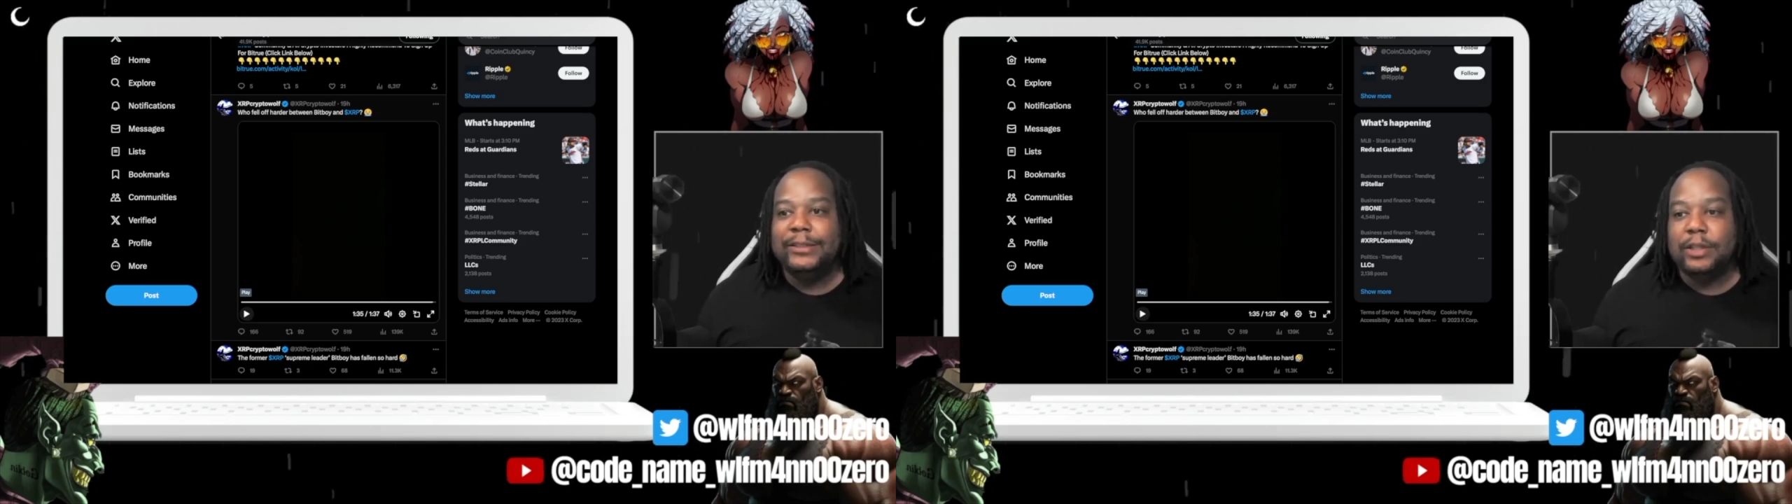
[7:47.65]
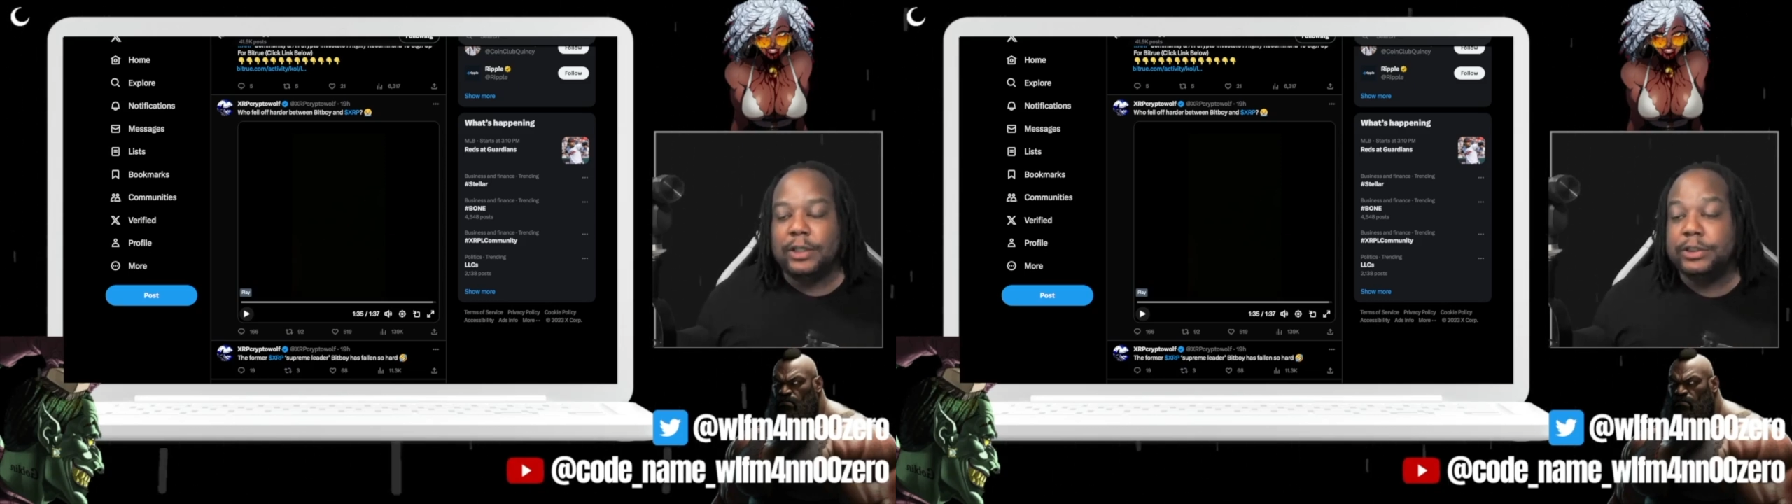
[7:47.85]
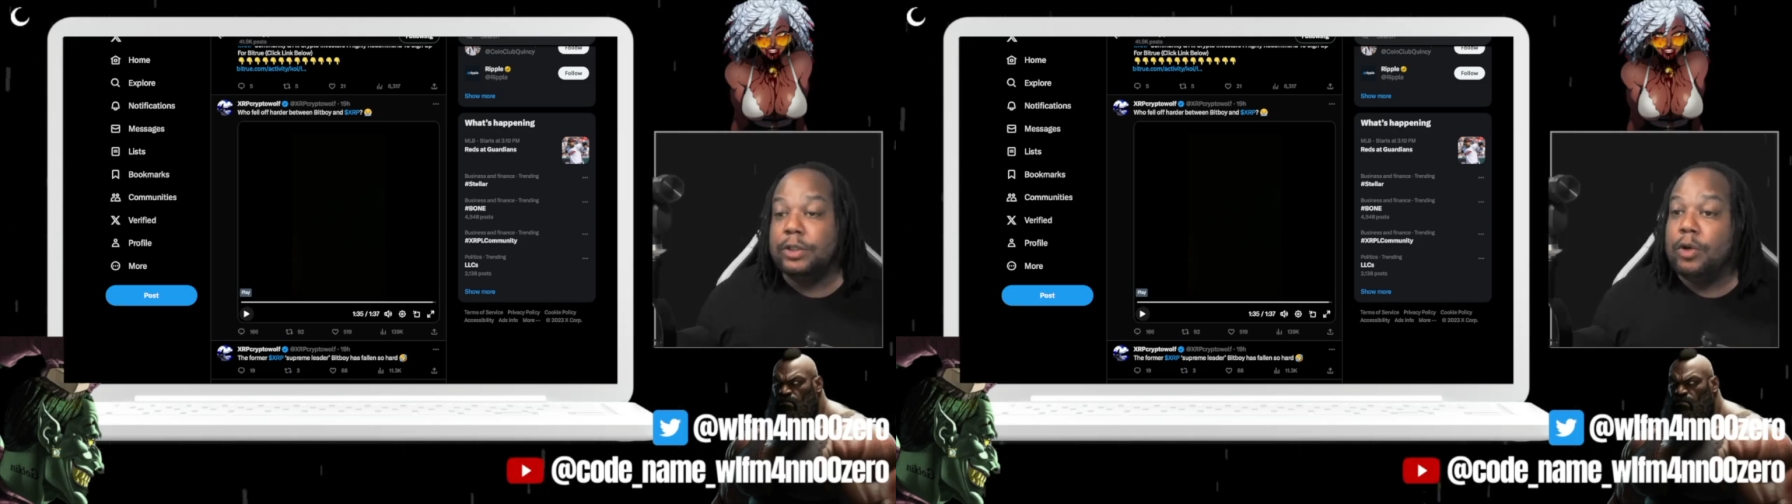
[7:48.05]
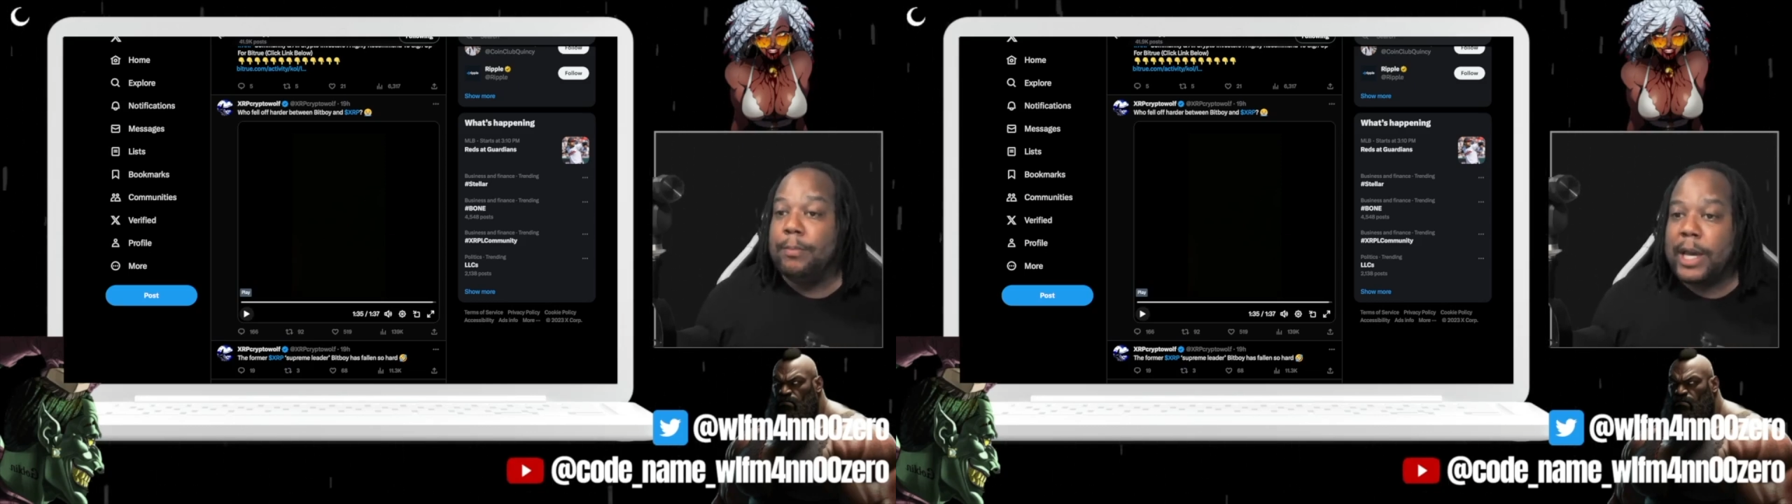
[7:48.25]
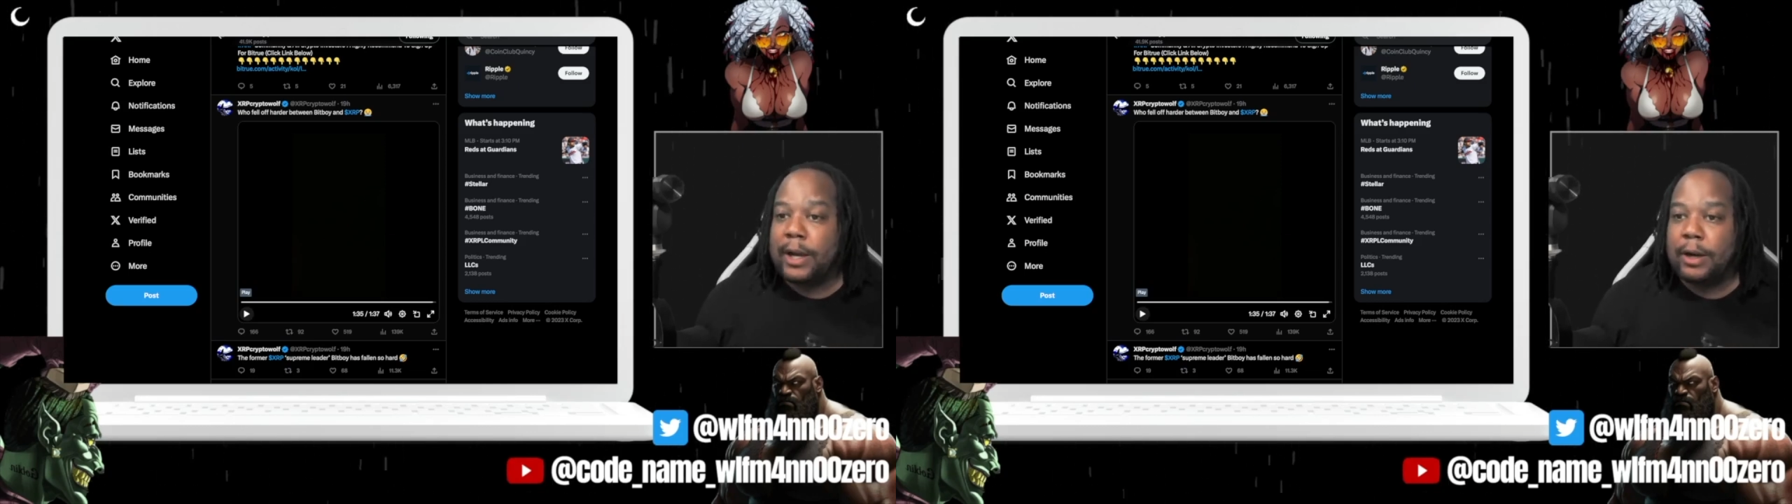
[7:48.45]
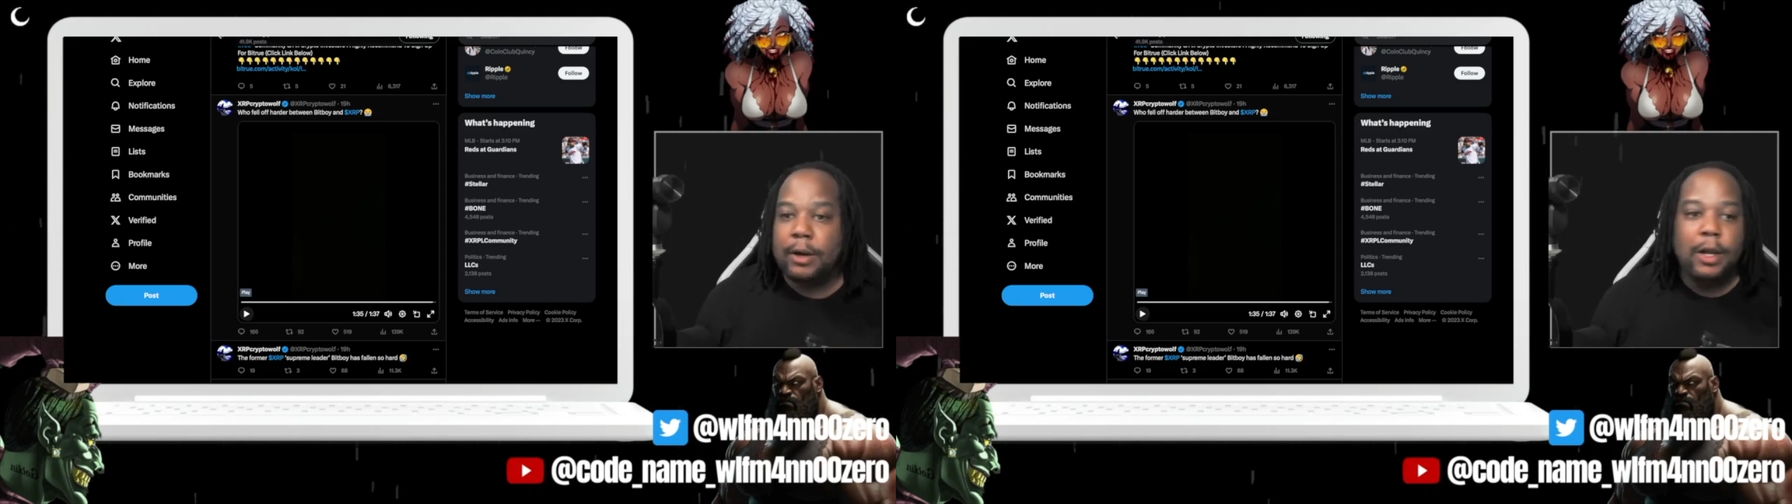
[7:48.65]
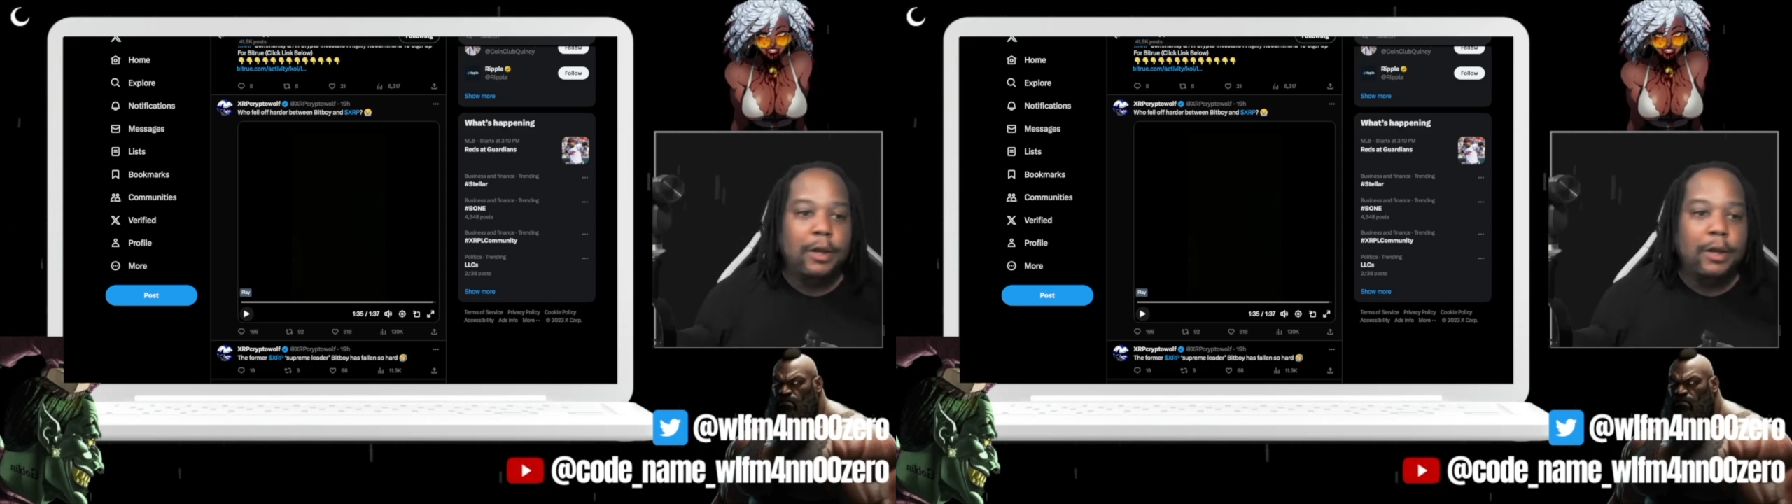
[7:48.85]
starts to do better.